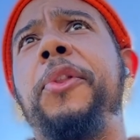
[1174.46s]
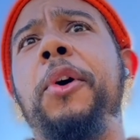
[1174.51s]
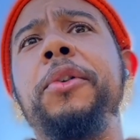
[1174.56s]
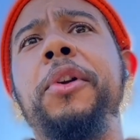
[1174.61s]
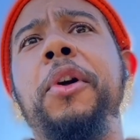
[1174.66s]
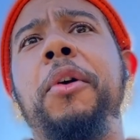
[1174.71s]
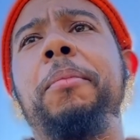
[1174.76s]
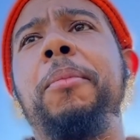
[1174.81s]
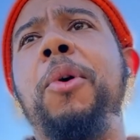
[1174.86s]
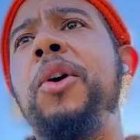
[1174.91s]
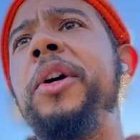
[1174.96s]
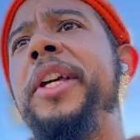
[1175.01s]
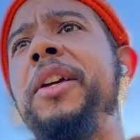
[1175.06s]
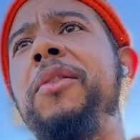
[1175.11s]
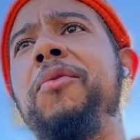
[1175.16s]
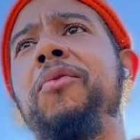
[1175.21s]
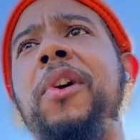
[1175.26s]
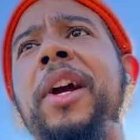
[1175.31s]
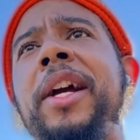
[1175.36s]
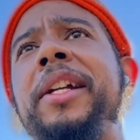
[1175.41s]
throw no
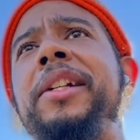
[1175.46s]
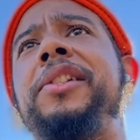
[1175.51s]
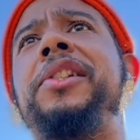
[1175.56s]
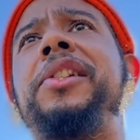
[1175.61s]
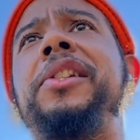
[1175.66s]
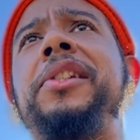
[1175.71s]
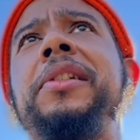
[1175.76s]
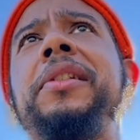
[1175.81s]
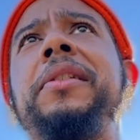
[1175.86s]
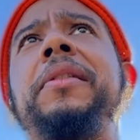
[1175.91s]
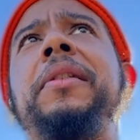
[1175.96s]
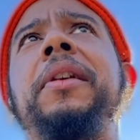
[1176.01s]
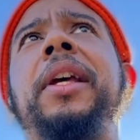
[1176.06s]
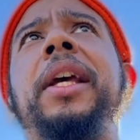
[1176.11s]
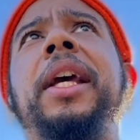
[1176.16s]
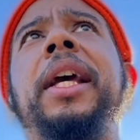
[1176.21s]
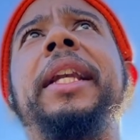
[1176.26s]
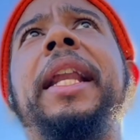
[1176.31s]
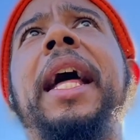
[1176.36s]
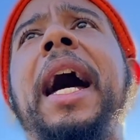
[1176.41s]
monkey wrench
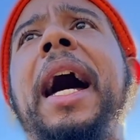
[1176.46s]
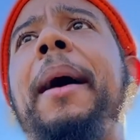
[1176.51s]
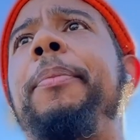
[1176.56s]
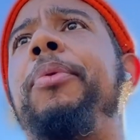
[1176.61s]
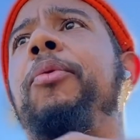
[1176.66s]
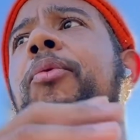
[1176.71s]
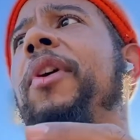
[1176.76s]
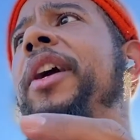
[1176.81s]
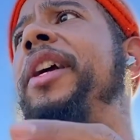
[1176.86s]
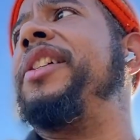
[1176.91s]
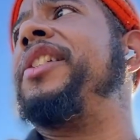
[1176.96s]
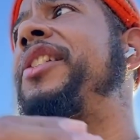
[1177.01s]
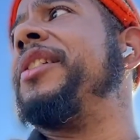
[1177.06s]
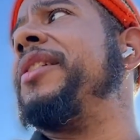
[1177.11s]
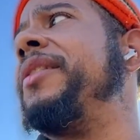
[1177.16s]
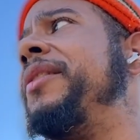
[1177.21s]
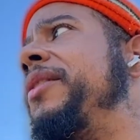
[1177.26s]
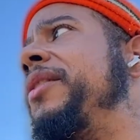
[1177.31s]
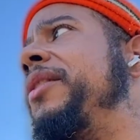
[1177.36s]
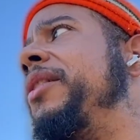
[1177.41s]
in the
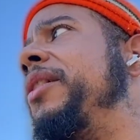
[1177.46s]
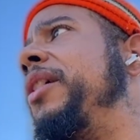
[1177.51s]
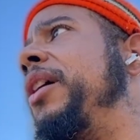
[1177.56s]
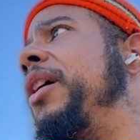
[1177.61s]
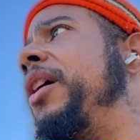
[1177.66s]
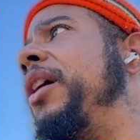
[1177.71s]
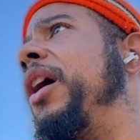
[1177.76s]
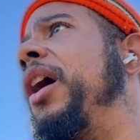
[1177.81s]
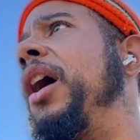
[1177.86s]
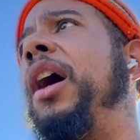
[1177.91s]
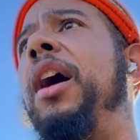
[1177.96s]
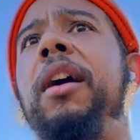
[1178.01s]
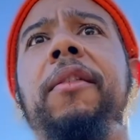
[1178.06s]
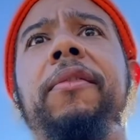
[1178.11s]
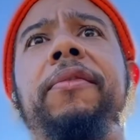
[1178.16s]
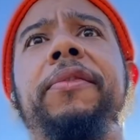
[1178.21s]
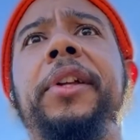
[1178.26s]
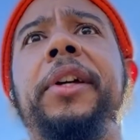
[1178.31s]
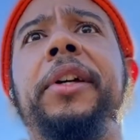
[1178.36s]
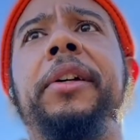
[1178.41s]
operation
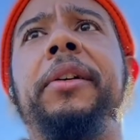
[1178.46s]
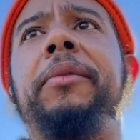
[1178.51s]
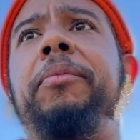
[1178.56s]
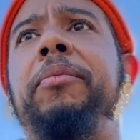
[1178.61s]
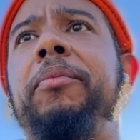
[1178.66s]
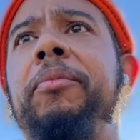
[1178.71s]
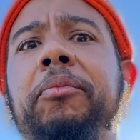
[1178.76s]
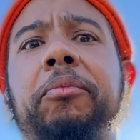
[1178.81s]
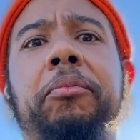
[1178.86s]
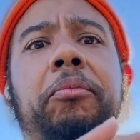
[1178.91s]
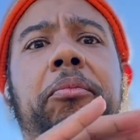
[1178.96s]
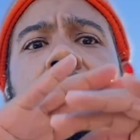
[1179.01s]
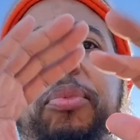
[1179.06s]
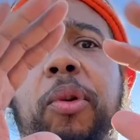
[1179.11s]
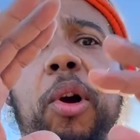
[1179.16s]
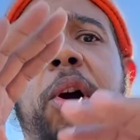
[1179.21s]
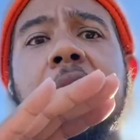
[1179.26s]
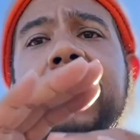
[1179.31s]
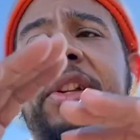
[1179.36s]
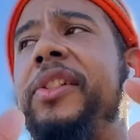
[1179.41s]
of the
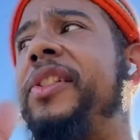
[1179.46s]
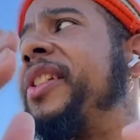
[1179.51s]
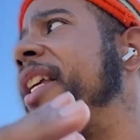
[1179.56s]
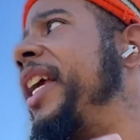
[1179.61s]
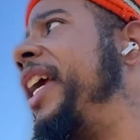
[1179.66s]
broader